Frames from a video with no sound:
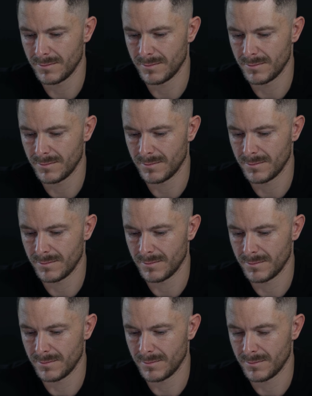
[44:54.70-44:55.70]

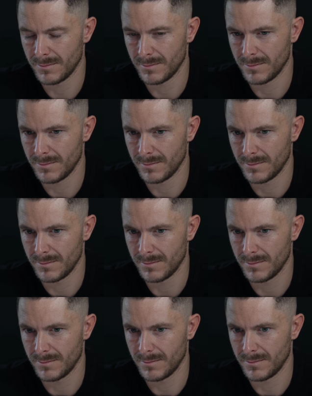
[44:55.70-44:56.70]

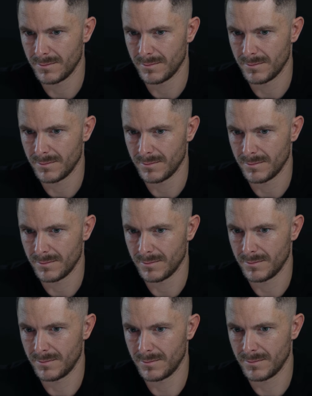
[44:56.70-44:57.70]

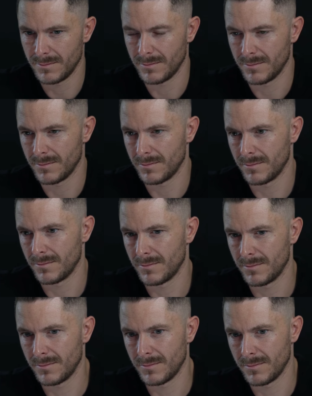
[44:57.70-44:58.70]

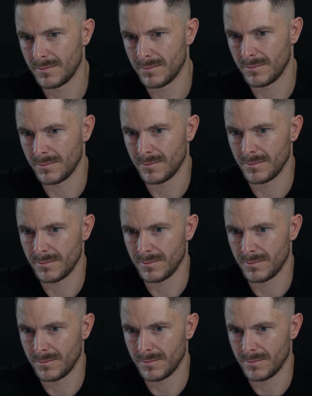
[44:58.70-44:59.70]
The person shown says nothing.